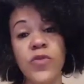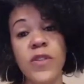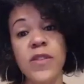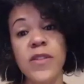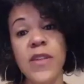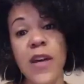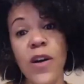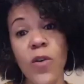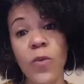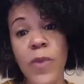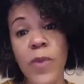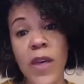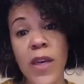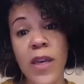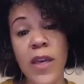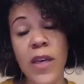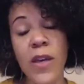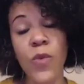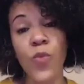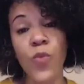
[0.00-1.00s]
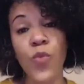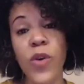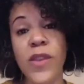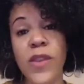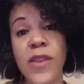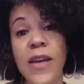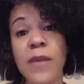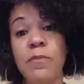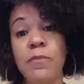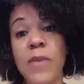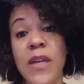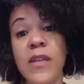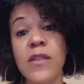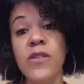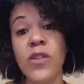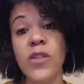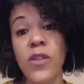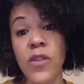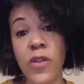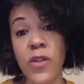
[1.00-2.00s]
to tell me what they mean
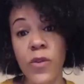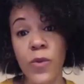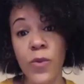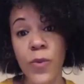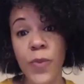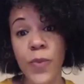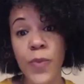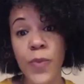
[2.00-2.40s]
to you.